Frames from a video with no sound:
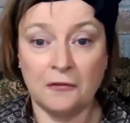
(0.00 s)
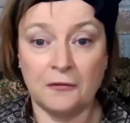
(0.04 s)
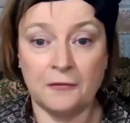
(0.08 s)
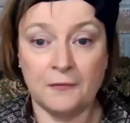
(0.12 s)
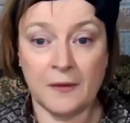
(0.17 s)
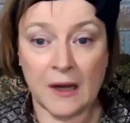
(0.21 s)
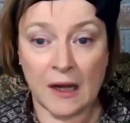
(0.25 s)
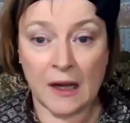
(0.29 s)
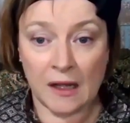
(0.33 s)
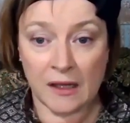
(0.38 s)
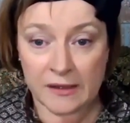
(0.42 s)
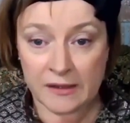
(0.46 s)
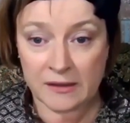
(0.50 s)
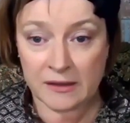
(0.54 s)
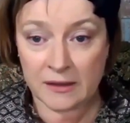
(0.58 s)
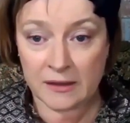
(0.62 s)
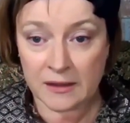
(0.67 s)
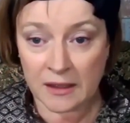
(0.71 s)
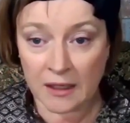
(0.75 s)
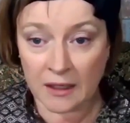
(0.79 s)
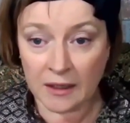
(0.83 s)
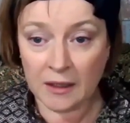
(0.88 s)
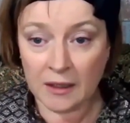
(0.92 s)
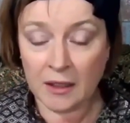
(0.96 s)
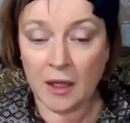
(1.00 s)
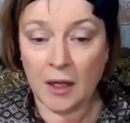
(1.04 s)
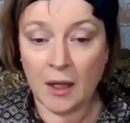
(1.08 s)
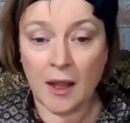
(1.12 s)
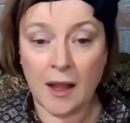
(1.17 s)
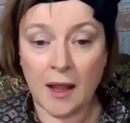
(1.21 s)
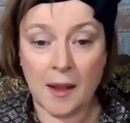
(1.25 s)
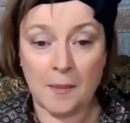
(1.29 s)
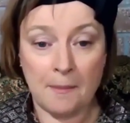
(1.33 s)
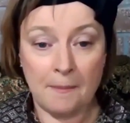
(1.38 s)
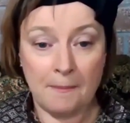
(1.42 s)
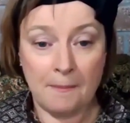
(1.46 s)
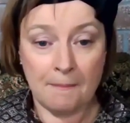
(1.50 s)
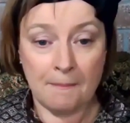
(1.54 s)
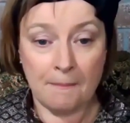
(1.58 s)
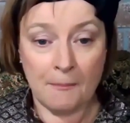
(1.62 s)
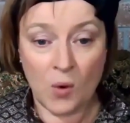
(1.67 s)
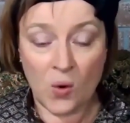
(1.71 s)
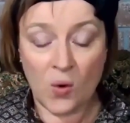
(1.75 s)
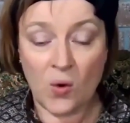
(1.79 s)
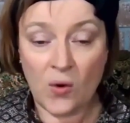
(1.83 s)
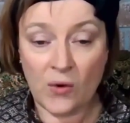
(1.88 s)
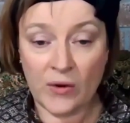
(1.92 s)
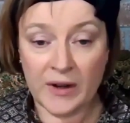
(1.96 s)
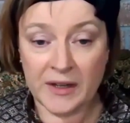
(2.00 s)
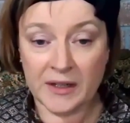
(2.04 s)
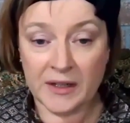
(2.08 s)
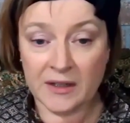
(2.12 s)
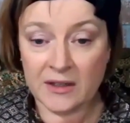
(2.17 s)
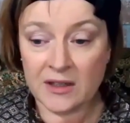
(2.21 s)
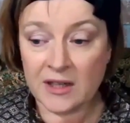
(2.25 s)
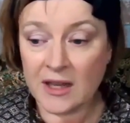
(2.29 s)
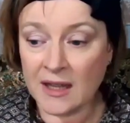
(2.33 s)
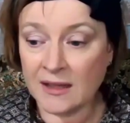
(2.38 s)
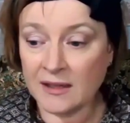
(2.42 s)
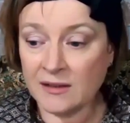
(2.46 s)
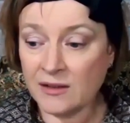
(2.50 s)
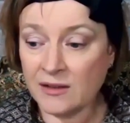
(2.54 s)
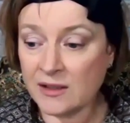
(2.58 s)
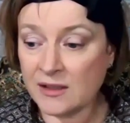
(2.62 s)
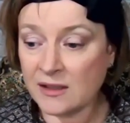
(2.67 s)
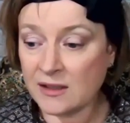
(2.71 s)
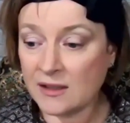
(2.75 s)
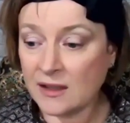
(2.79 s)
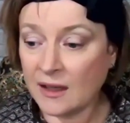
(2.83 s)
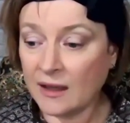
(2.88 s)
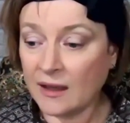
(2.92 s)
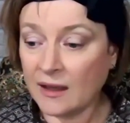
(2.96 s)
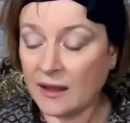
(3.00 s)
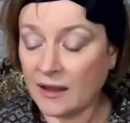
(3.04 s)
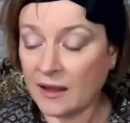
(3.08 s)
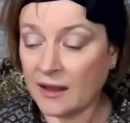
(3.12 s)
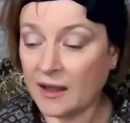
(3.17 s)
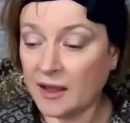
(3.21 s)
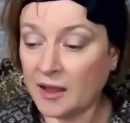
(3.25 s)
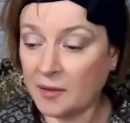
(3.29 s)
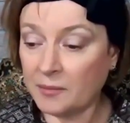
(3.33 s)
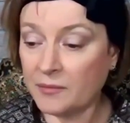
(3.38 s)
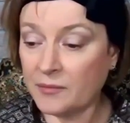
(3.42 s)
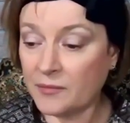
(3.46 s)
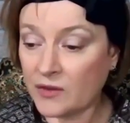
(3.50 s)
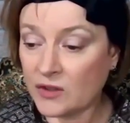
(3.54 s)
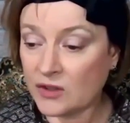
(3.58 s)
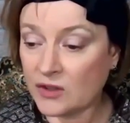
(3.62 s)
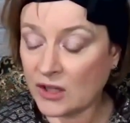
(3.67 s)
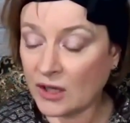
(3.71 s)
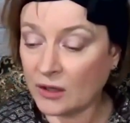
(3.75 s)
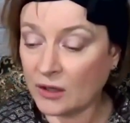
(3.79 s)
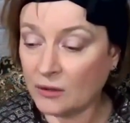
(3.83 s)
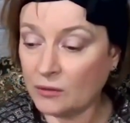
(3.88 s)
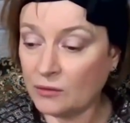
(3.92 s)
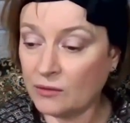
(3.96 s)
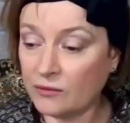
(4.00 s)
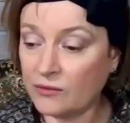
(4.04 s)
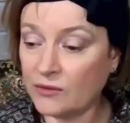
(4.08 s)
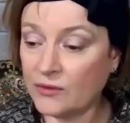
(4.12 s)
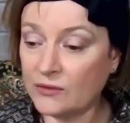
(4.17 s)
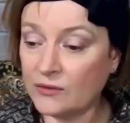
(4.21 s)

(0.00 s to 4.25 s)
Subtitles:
faster, more intense. So